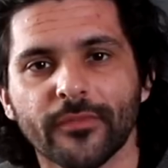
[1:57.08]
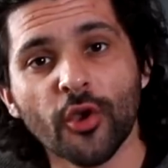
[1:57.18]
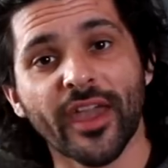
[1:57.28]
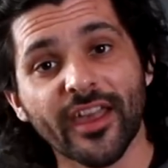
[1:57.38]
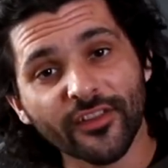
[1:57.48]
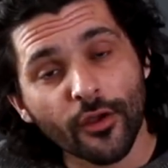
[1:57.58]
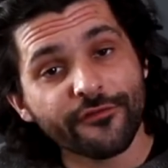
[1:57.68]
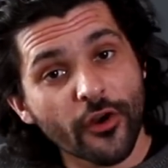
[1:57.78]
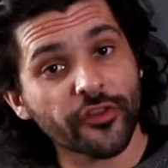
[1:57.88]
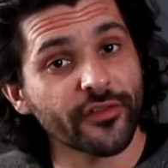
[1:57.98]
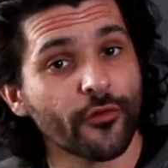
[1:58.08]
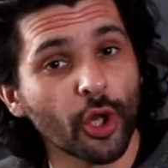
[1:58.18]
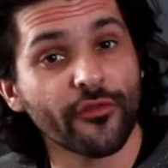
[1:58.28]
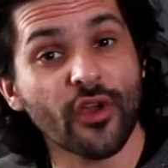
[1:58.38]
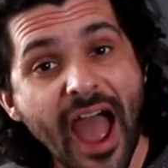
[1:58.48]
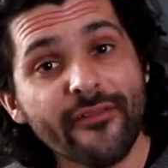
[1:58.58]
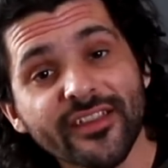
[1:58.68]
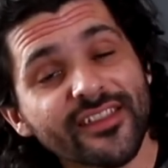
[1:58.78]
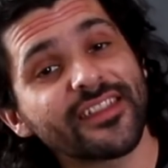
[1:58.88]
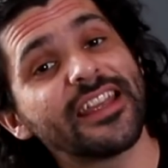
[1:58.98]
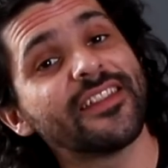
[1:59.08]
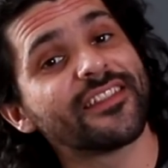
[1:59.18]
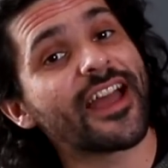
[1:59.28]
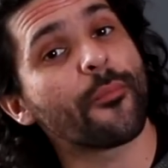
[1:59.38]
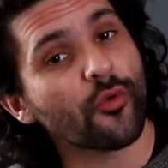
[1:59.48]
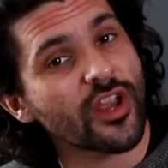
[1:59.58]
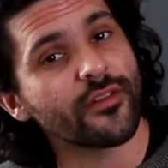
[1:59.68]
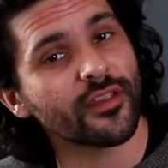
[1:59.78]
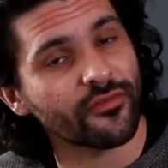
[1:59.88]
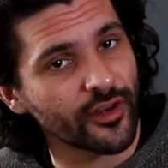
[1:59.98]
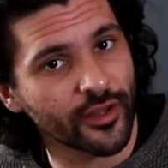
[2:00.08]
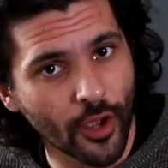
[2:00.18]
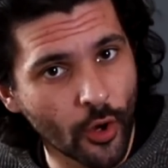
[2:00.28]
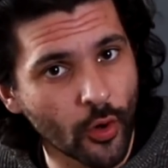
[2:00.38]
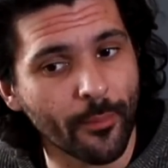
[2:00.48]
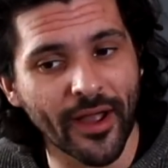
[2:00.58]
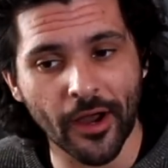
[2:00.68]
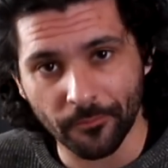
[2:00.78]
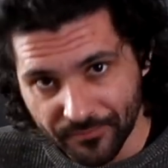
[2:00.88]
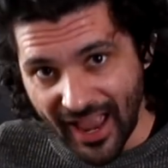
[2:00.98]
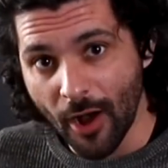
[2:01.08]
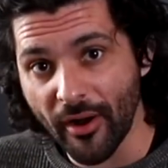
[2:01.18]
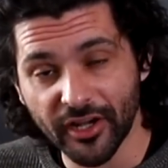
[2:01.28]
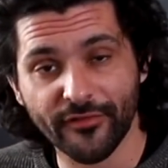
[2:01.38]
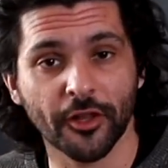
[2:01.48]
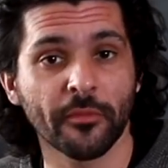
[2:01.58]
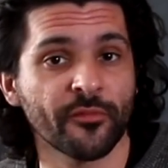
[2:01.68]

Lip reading: Okay, so first of all, if you haven't seen that previous video about how I develop